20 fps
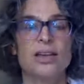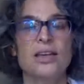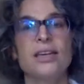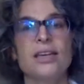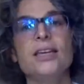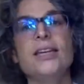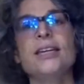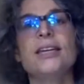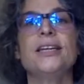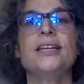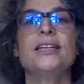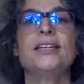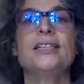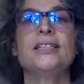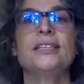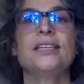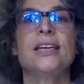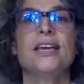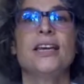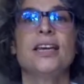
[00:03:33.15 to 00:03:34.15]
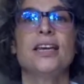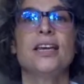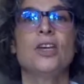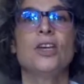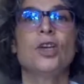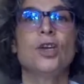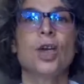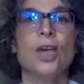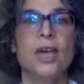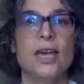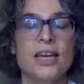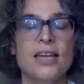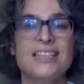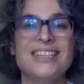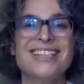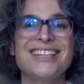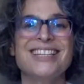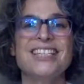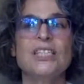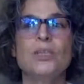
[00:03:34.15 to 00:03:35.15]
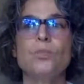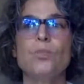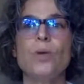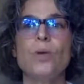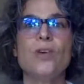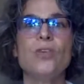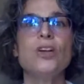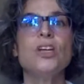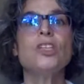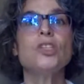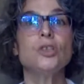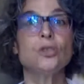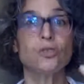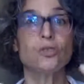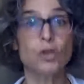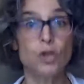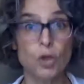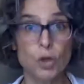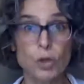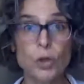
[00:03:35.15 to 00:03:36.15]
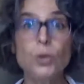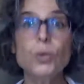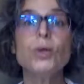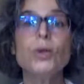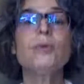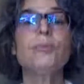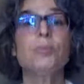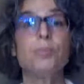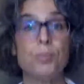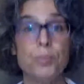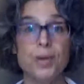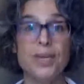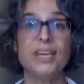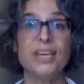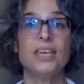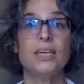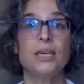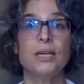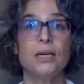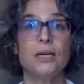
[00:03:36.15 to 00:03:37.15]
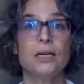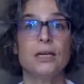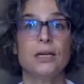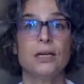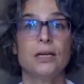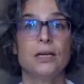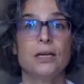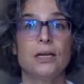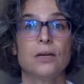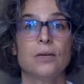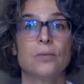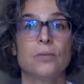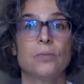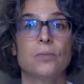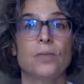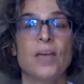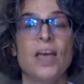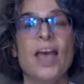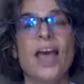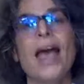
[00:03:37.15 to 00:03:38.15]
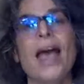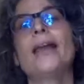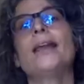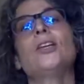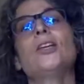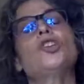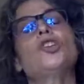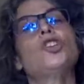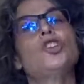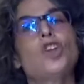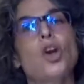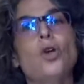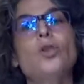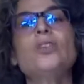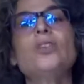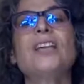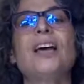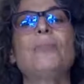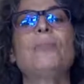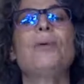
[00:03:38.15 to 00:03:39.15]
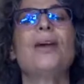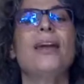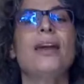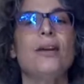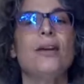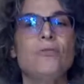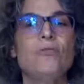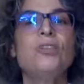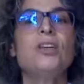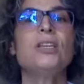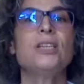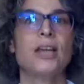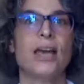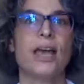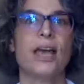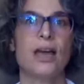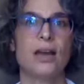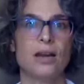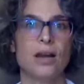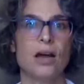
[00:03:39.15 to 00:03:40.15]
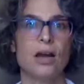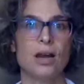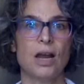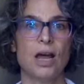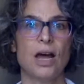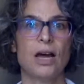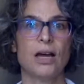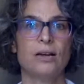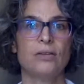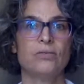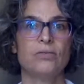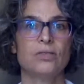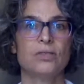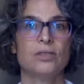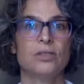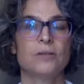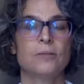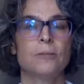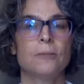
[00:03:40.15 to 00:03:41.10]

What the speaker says: It is an experience of you and me, and it shows up every day in our lives.